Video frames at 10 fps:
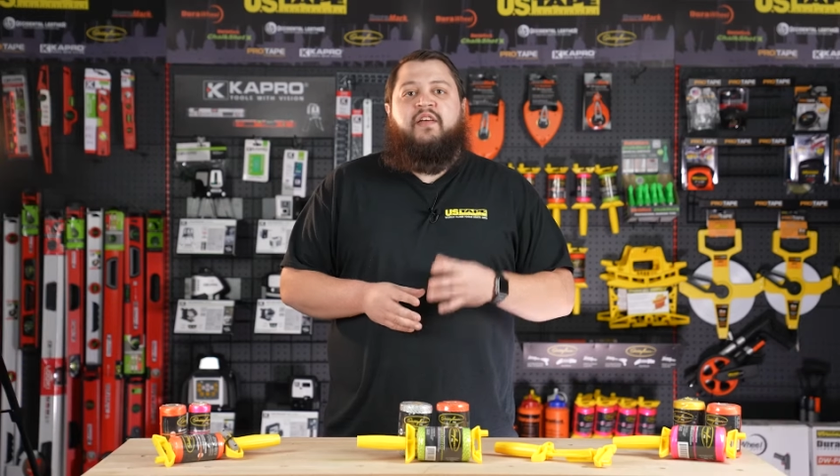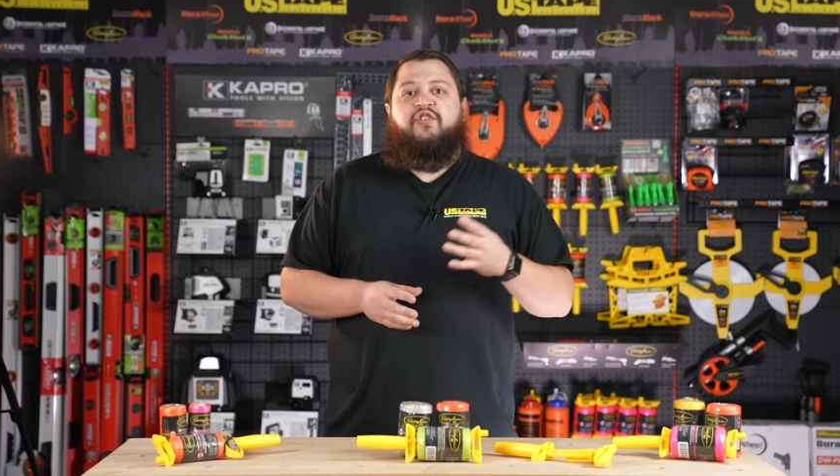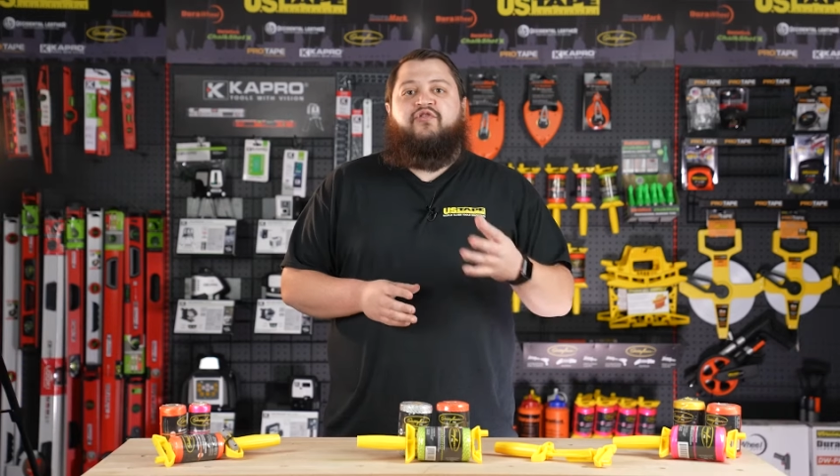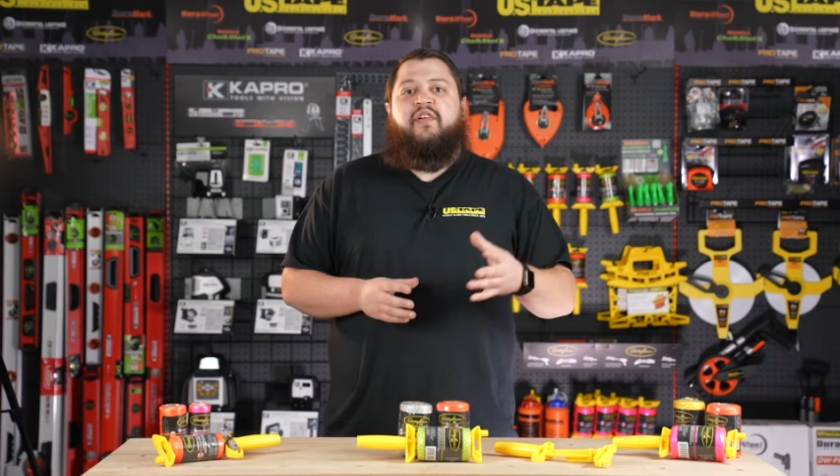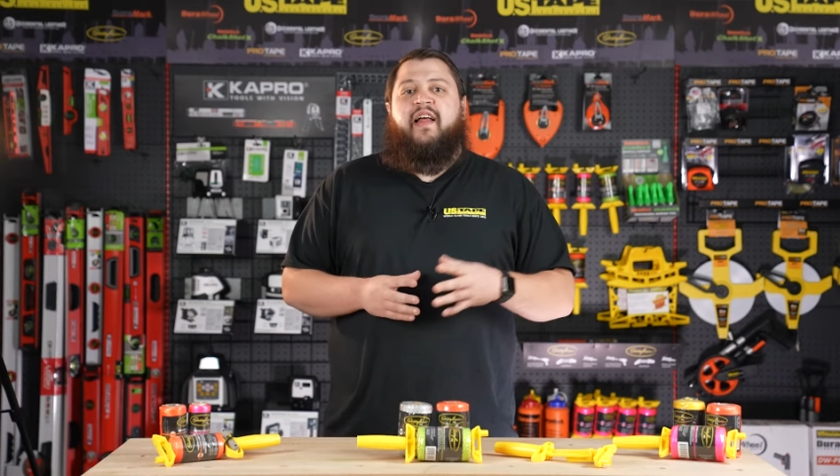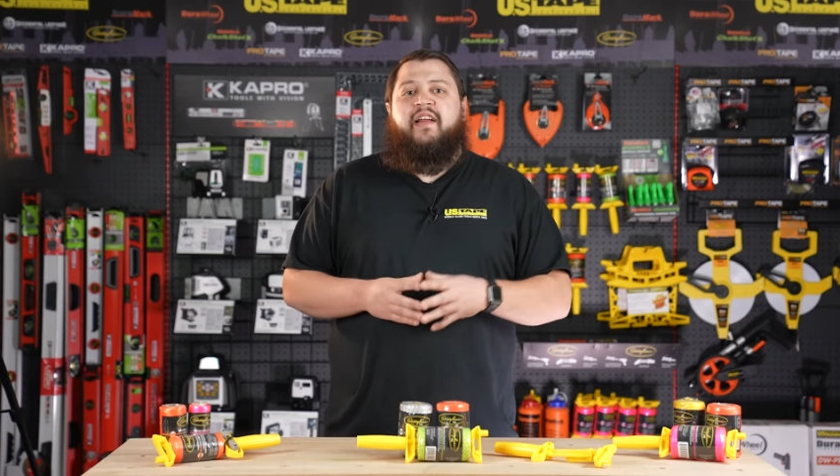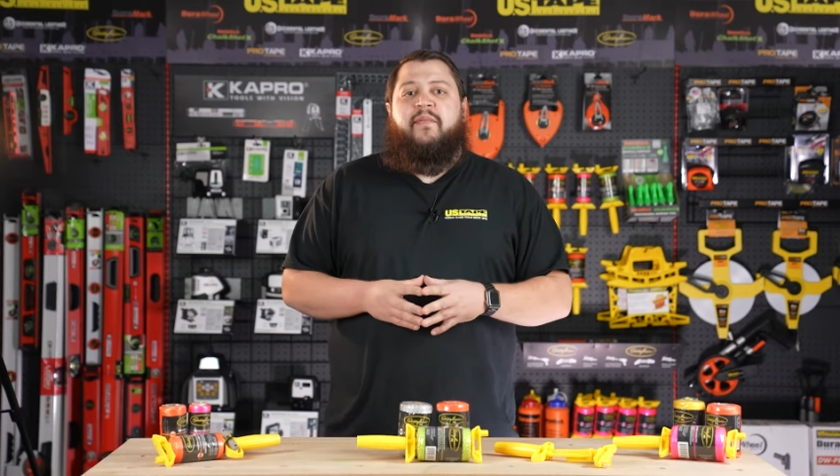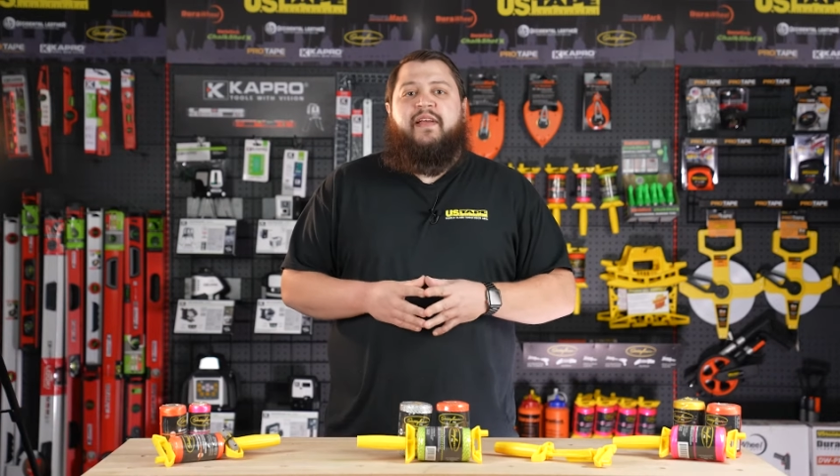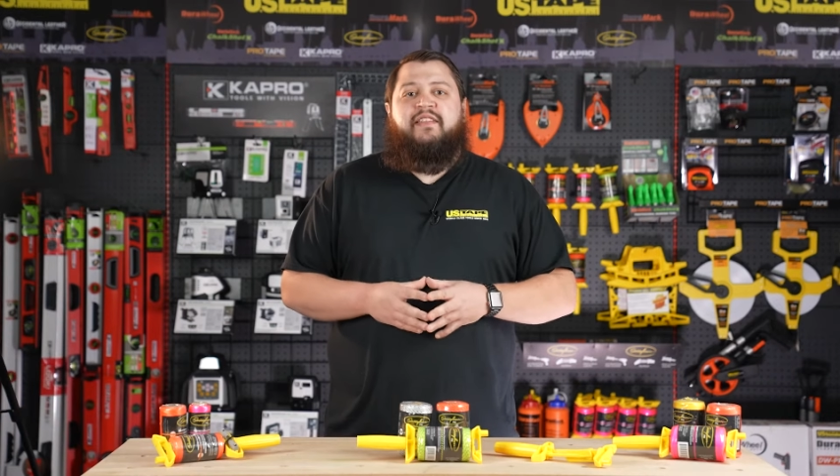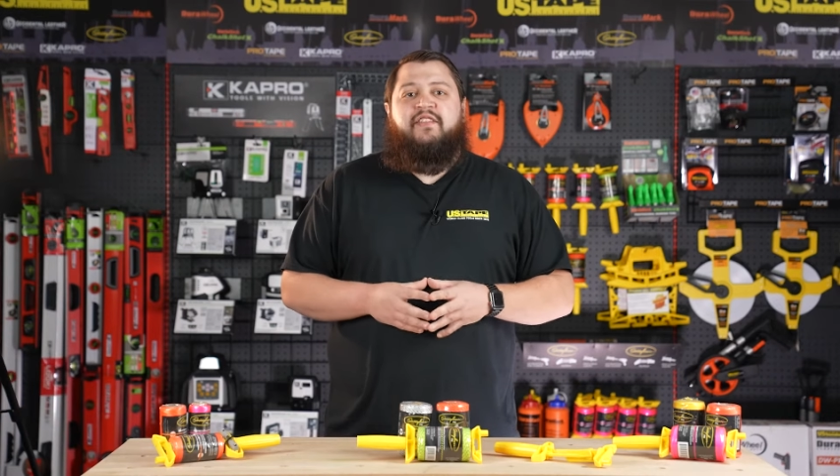Stringliner
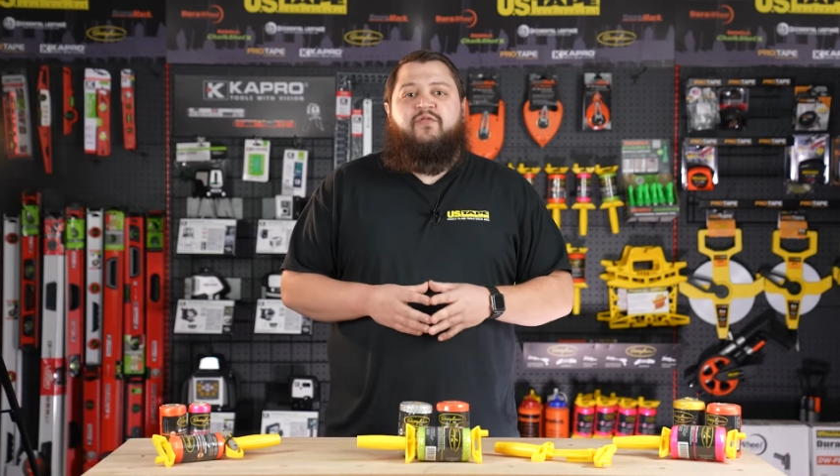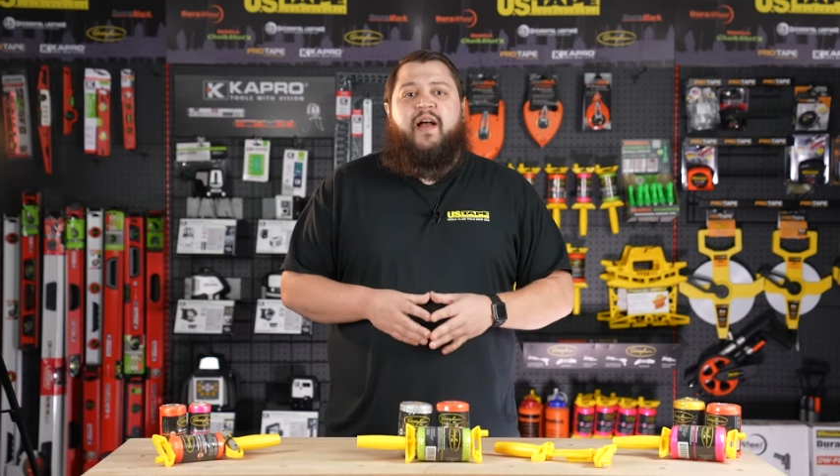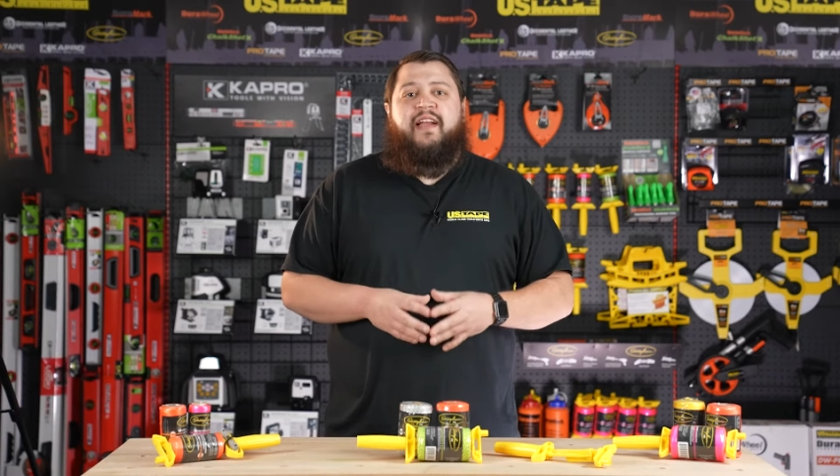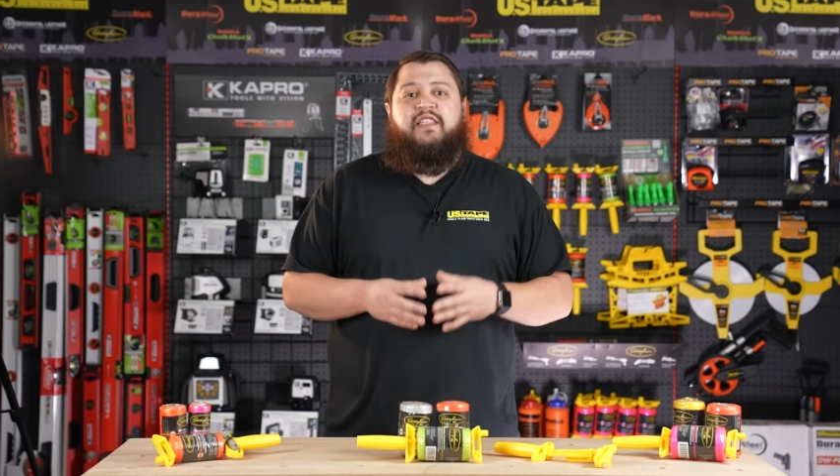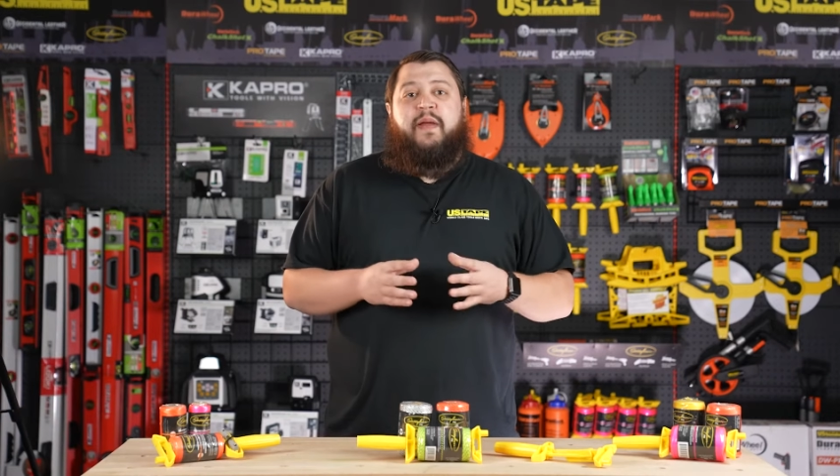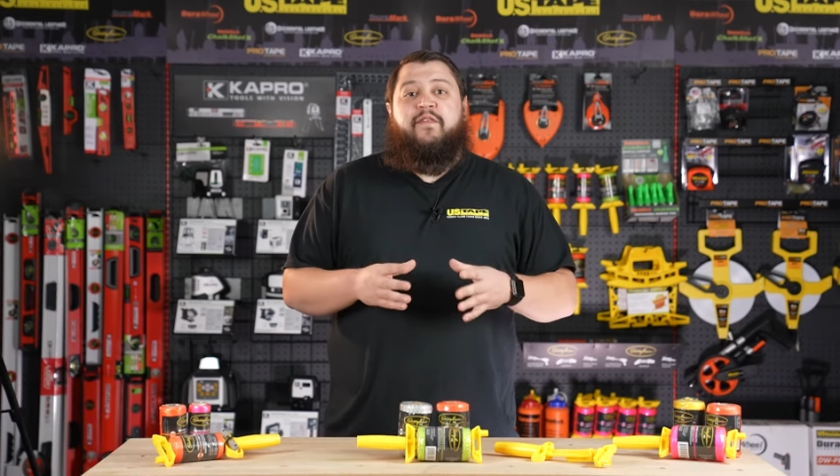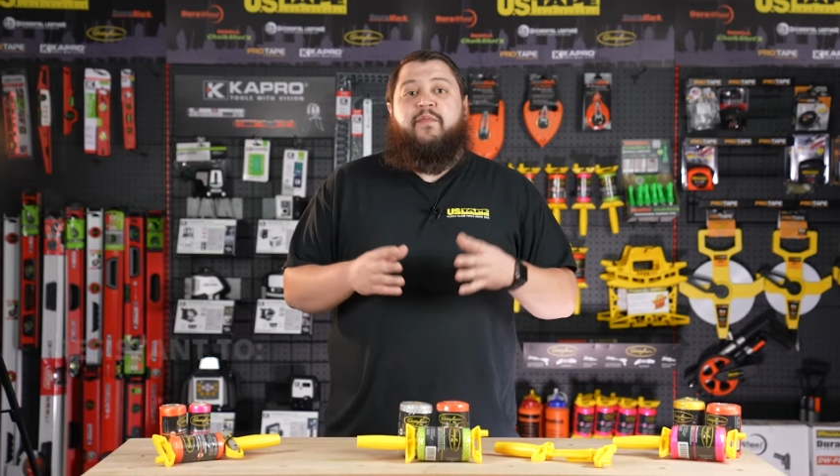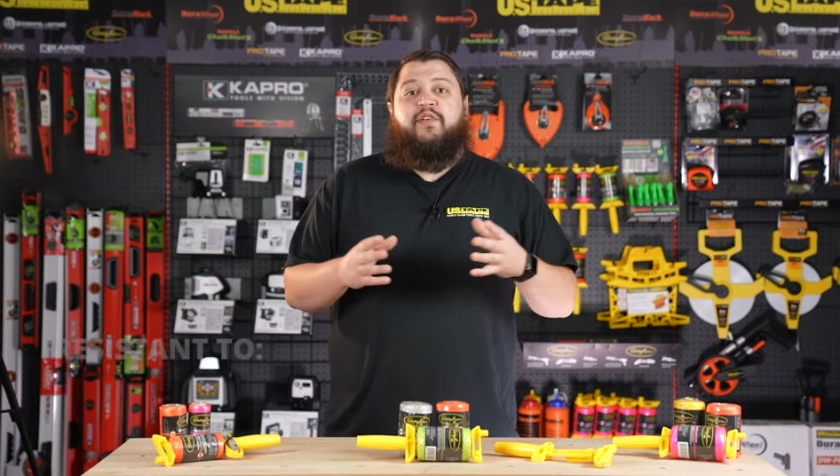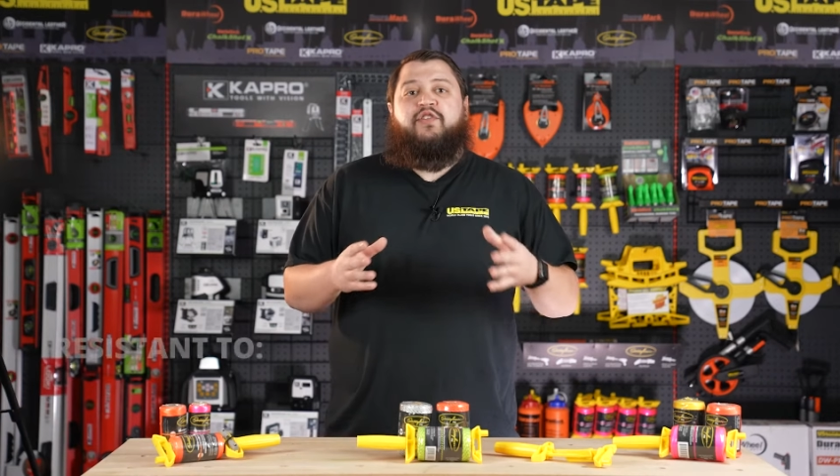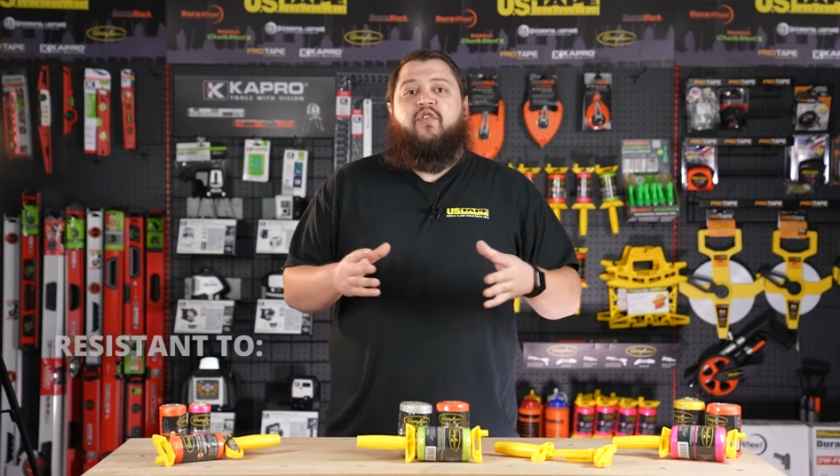Mason's Twine is made
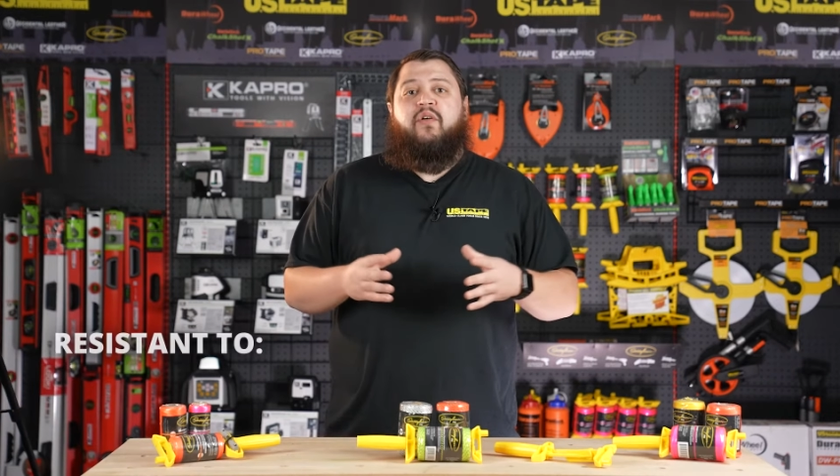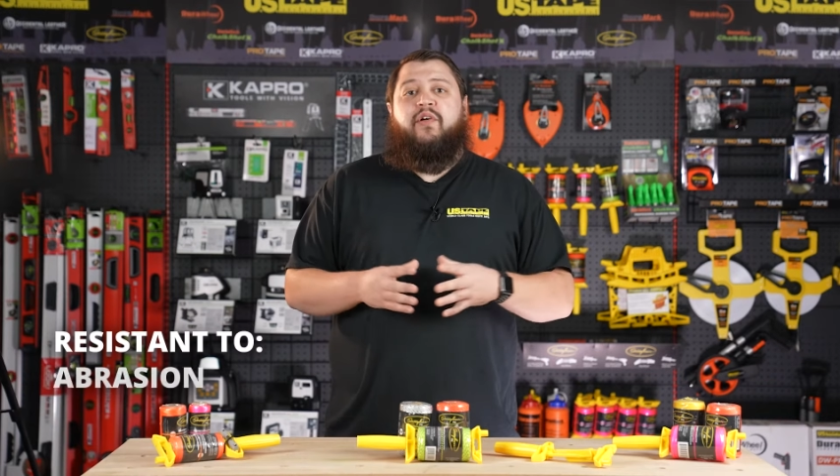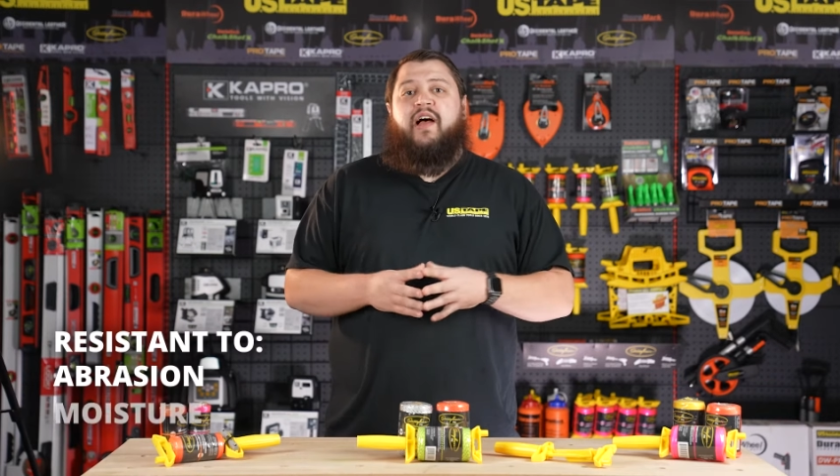from a durable,